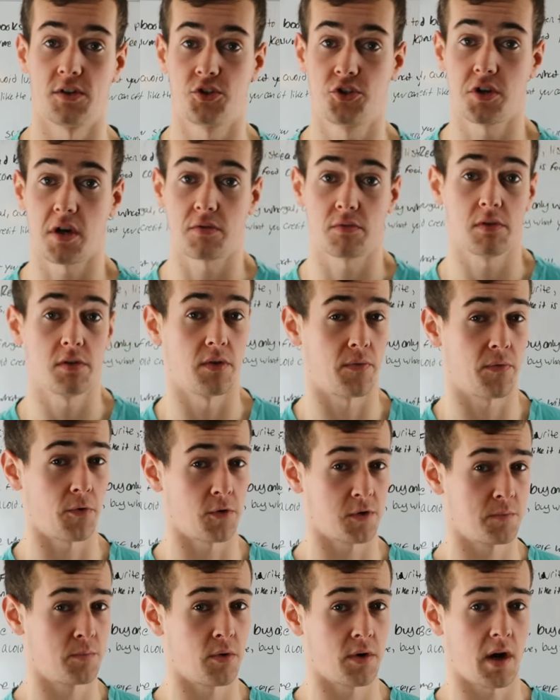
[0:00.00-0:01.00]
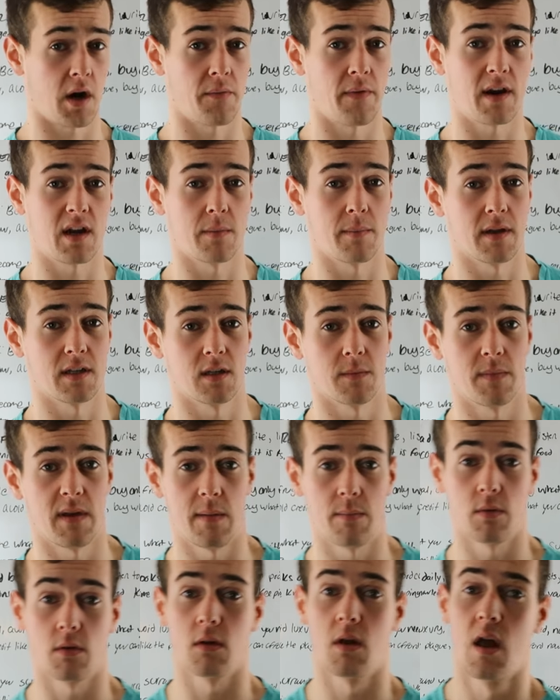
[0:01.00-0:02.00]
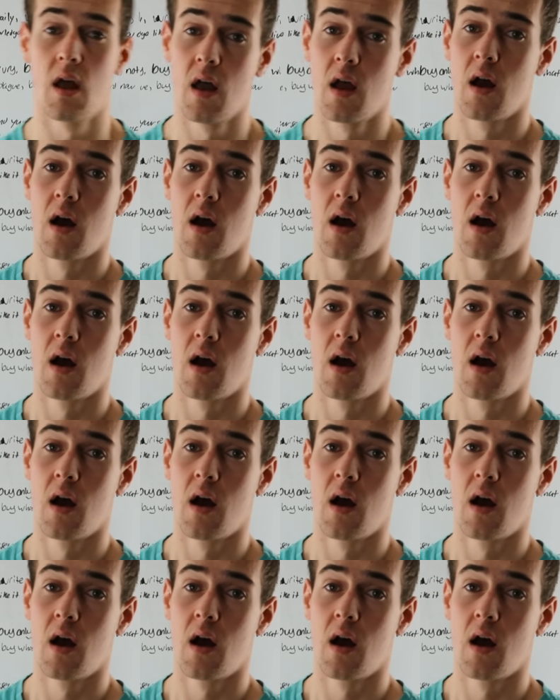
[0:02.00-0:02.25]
It's generally the first book I recommend to people.